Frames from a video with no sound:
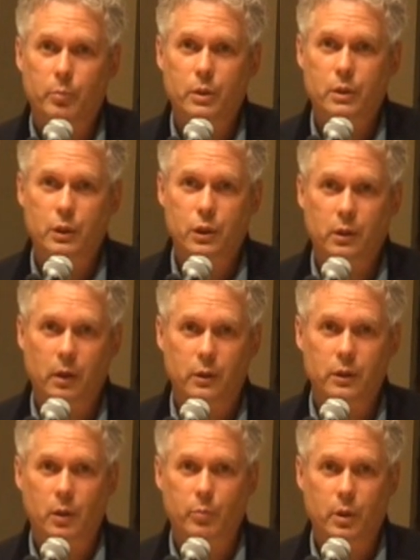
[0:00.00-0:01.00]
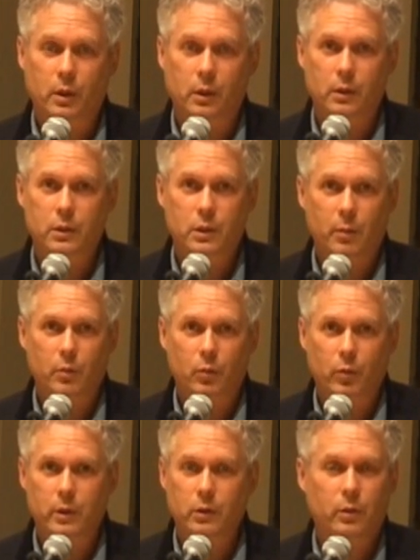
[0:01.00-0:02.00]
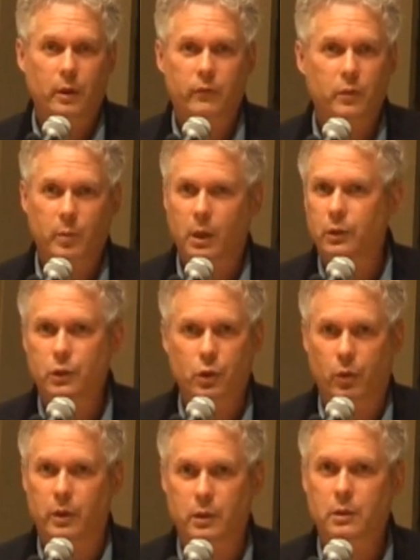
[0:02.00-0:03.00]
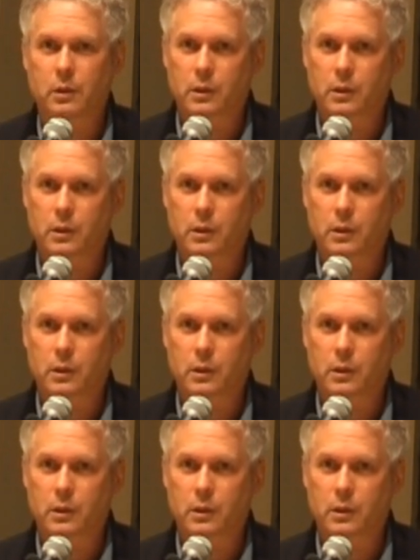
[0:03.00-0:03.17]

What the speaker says: position on something is something where you don't have to make a choice.